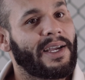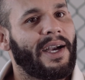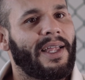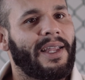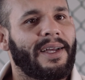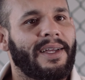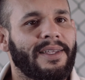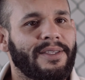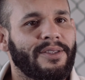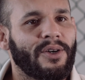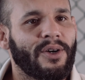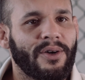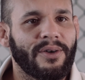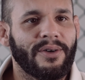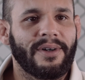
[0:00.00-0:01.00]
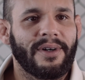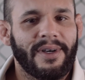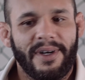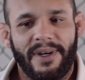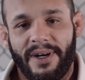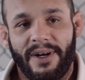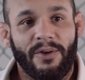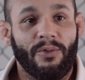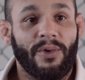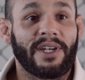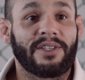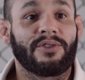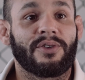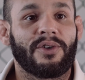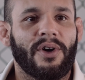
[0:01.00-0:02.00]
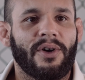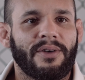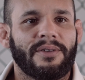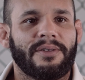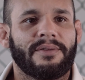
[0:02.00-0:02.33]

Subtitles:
gotta know where to go.